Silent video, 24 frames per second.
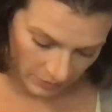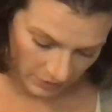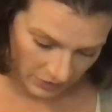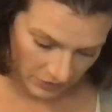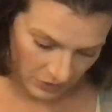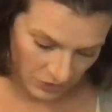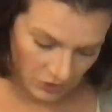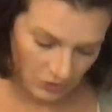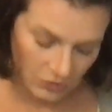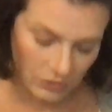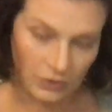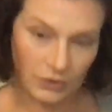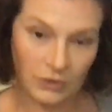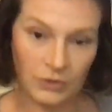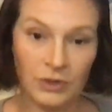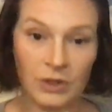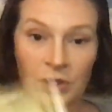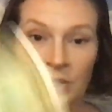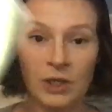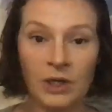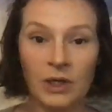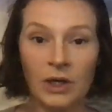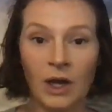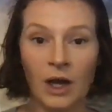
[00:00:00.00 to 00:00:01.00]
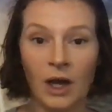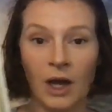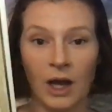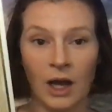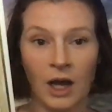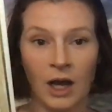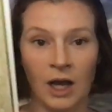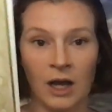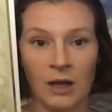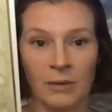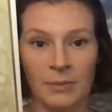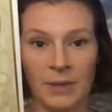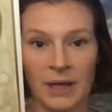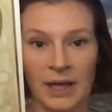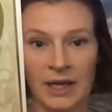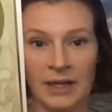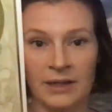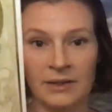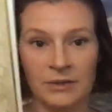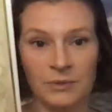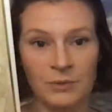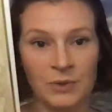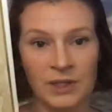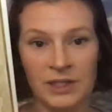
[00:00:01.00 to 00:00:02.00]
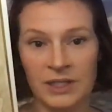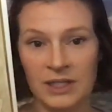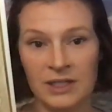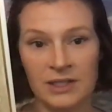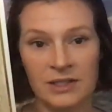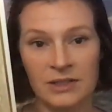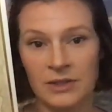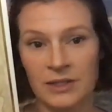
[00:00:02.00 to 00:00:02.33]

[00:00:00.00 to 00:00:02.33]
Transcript: but the truth. Um, and we need to